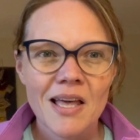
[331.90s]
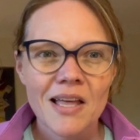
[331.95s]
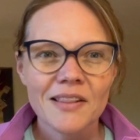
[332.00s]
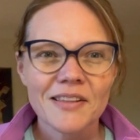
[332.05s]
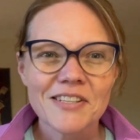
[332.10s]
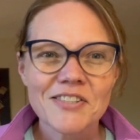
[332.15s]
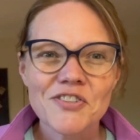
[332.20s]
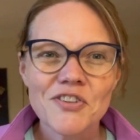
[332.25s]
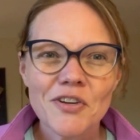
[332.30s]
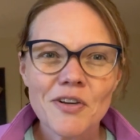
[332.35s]

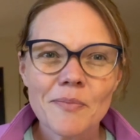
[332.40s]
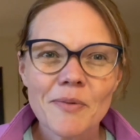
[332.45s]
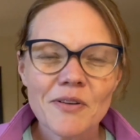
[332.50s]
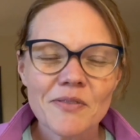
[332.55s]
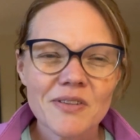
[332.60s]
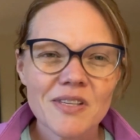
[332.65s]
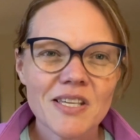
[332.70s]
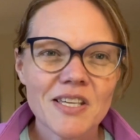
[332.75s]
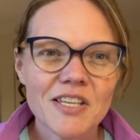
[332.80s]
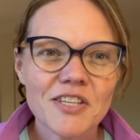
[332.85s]
Let's talk
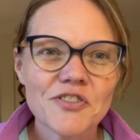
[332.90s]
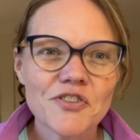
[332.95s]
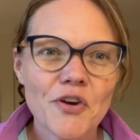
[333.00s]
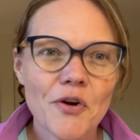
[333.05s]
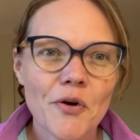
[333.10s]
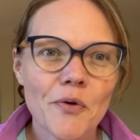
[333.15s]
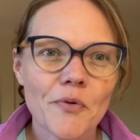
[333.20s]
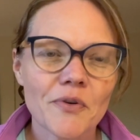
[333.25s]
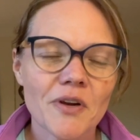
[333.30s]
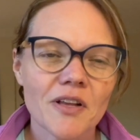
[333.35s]
about
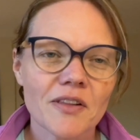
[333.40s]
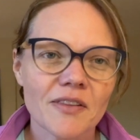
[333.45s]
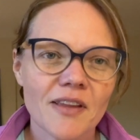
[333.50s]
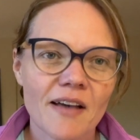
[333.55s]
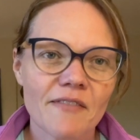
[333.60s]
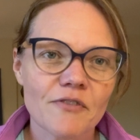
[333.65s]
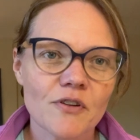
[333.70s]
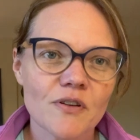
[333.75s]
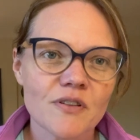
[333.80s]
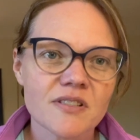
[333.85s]
ketone
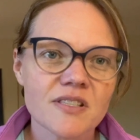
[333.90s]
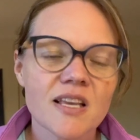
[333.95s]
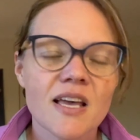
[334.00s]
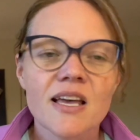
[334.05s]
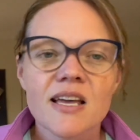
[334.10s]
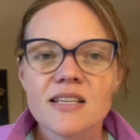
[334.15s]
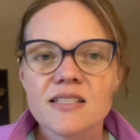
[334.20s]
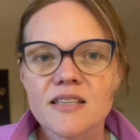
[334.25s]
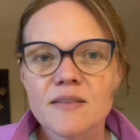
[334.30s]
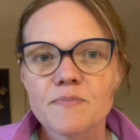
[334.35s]
levels.
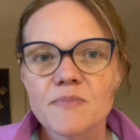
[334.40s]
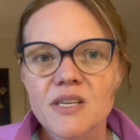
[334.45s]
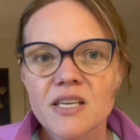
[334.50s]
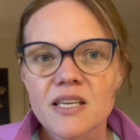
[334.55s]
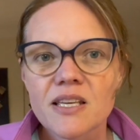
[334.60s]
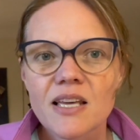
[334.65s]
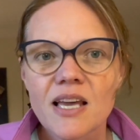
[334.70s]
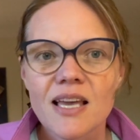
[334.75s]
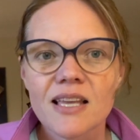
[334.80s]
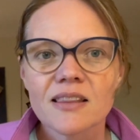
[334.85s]
To
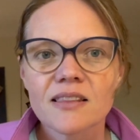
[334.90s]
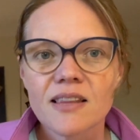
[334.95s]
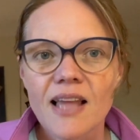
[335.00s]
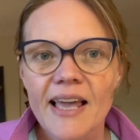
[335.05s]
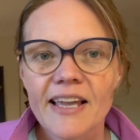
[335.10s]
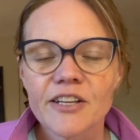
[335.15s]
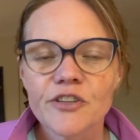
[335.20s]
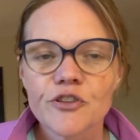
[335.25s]
be in light